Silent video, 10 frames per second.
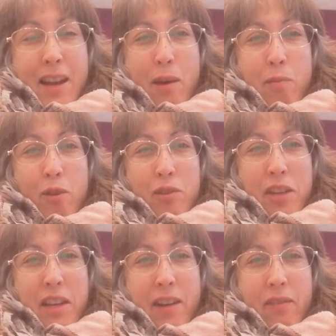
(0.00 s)
Now I'm
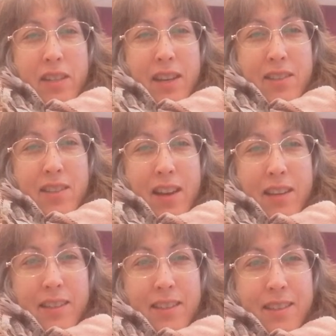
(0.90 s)
using it every 10
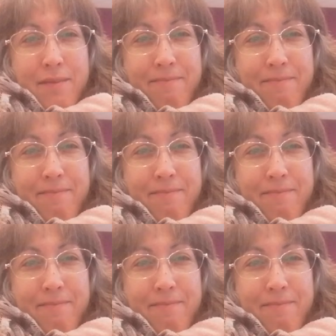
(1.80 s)
seconds.